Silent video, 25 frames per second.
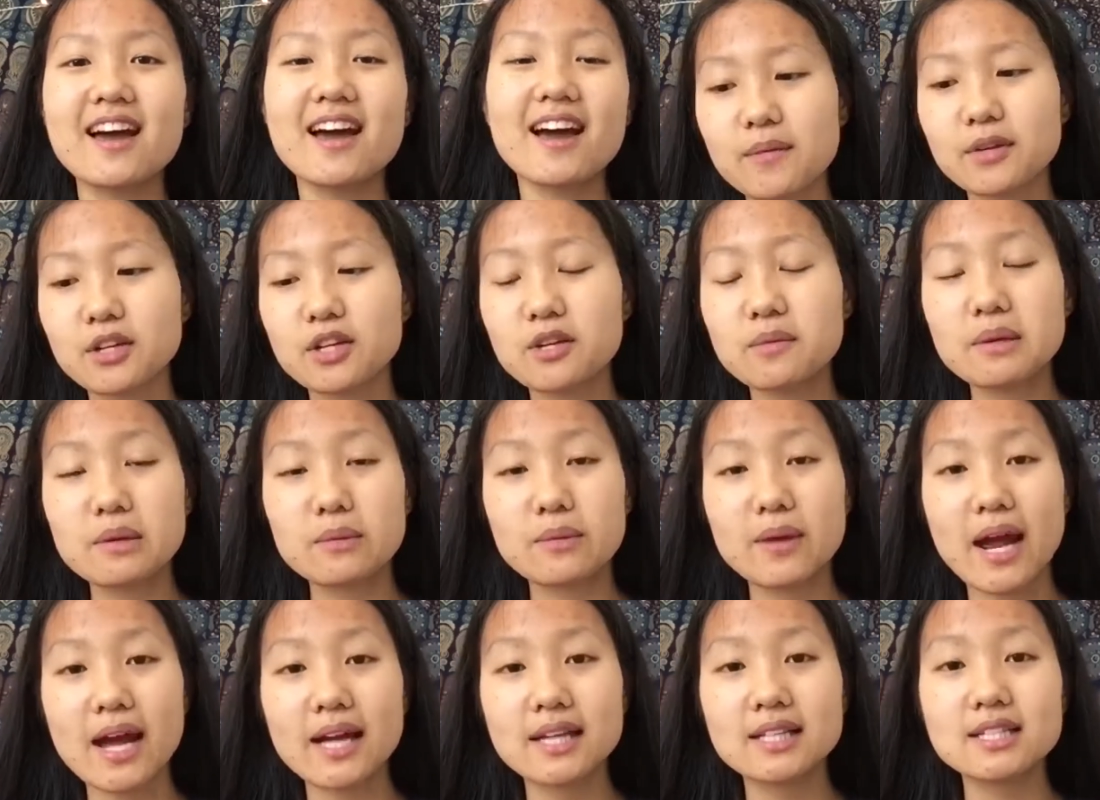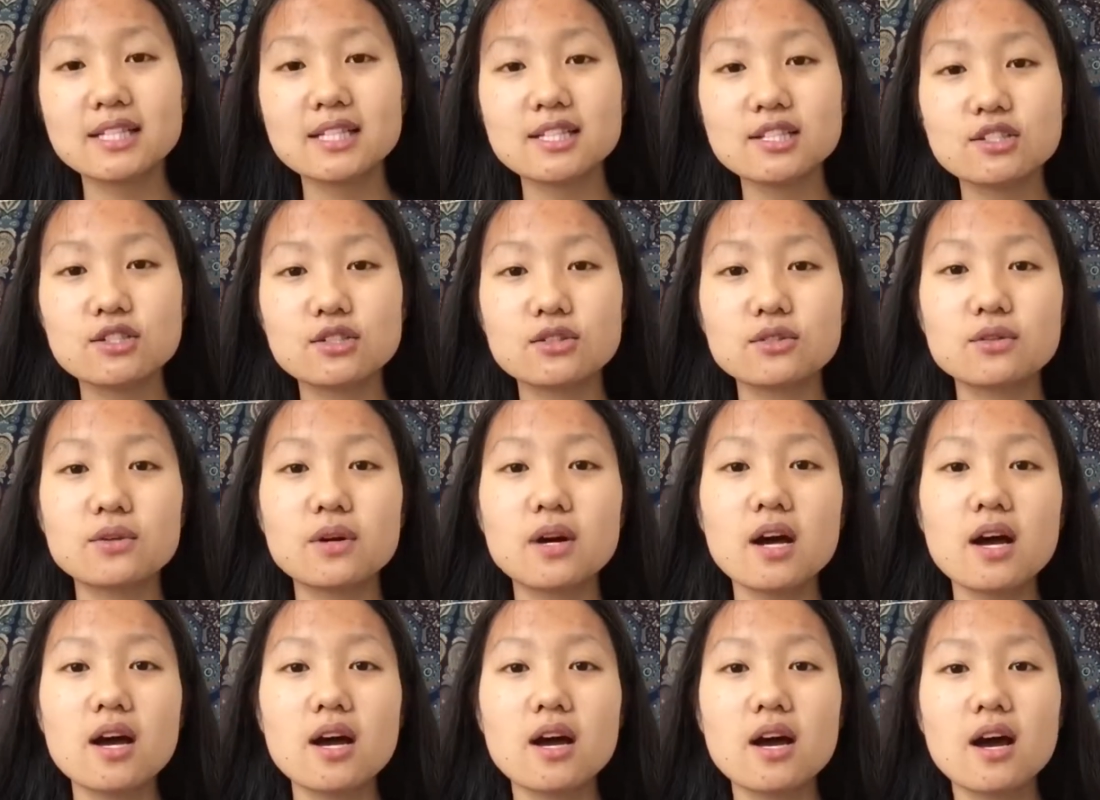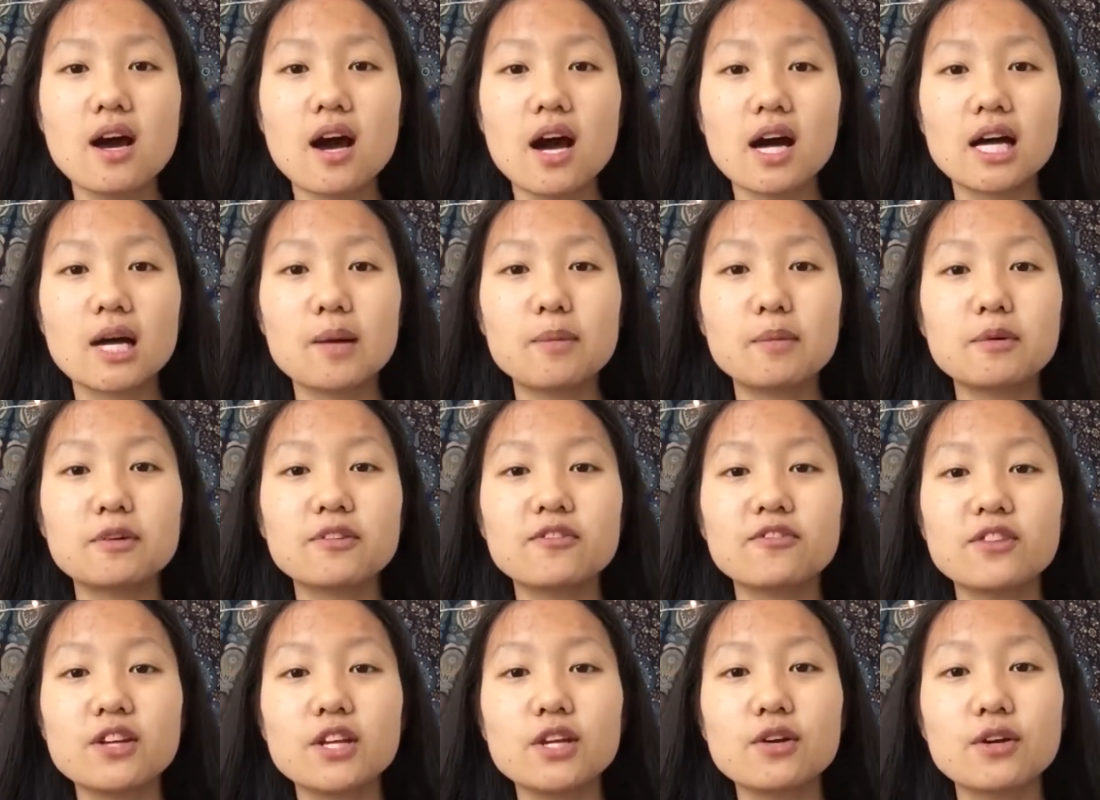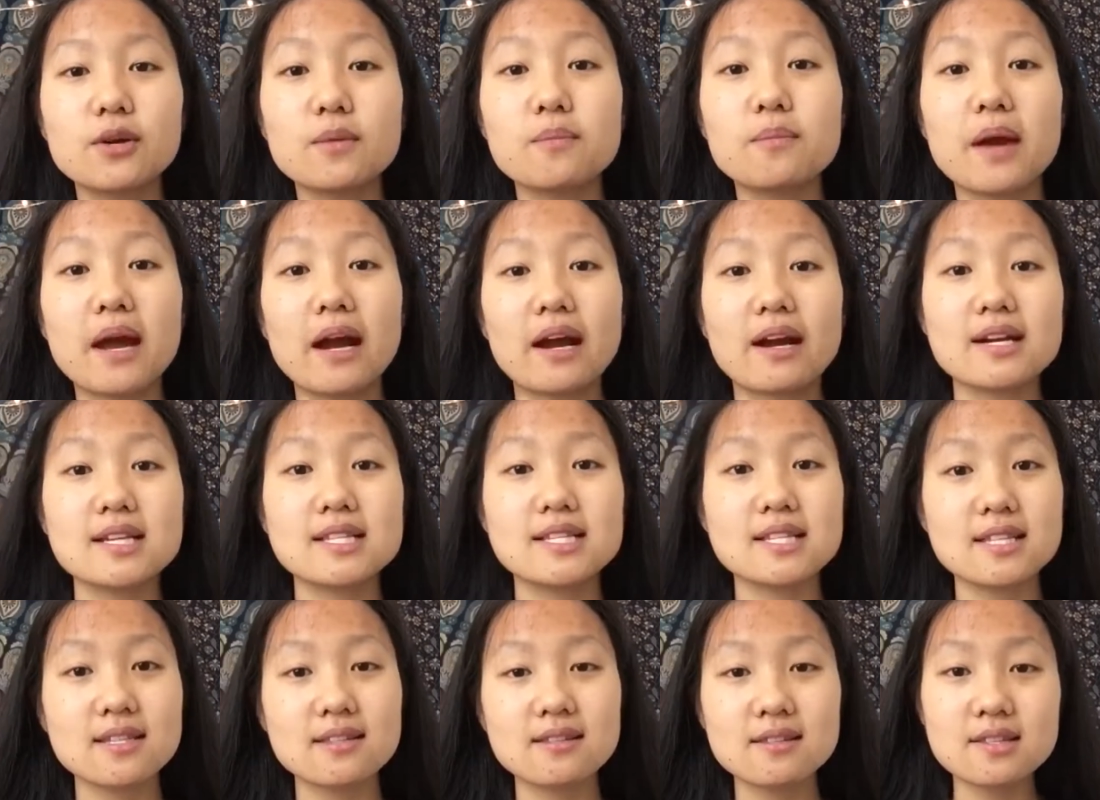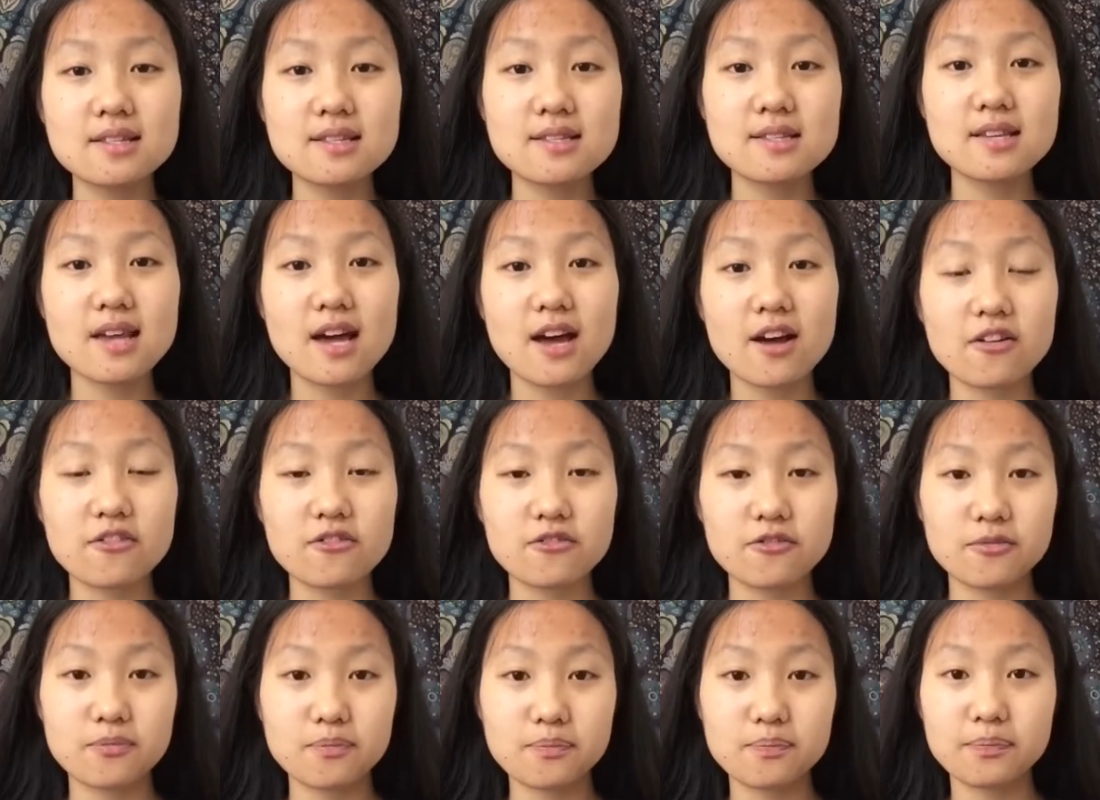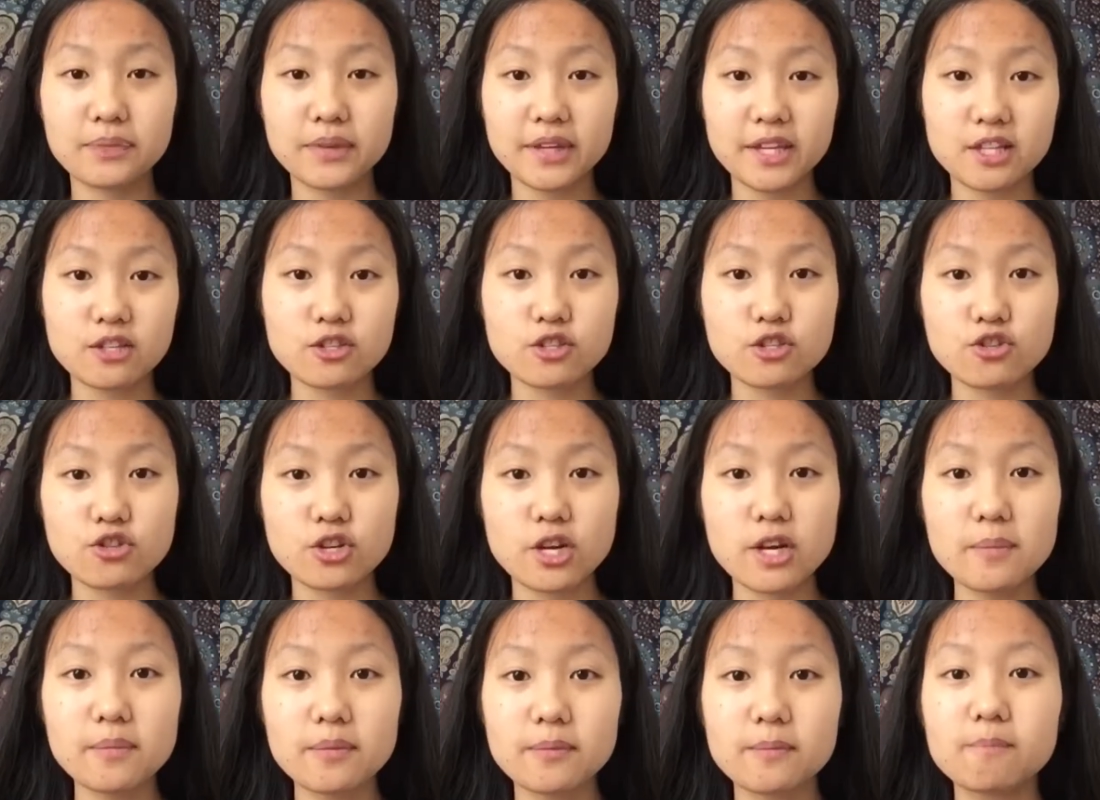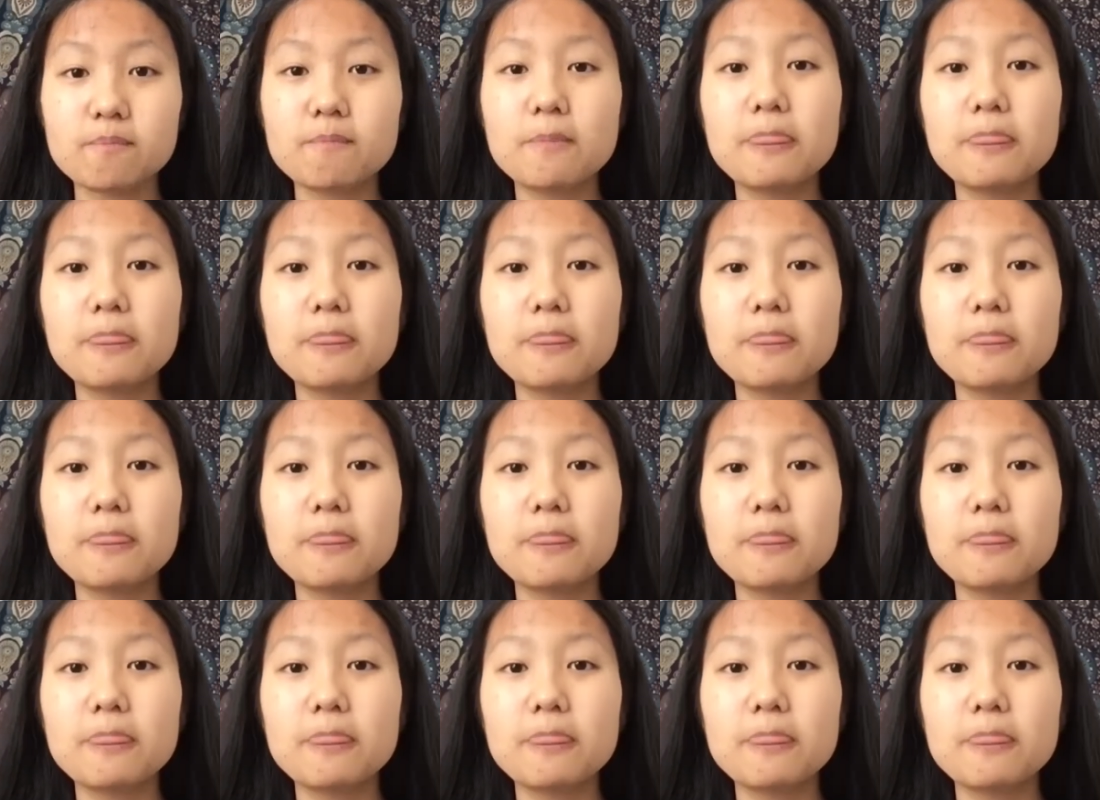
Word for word: I'm going to be reacting to a couple of video comparisons of each trip.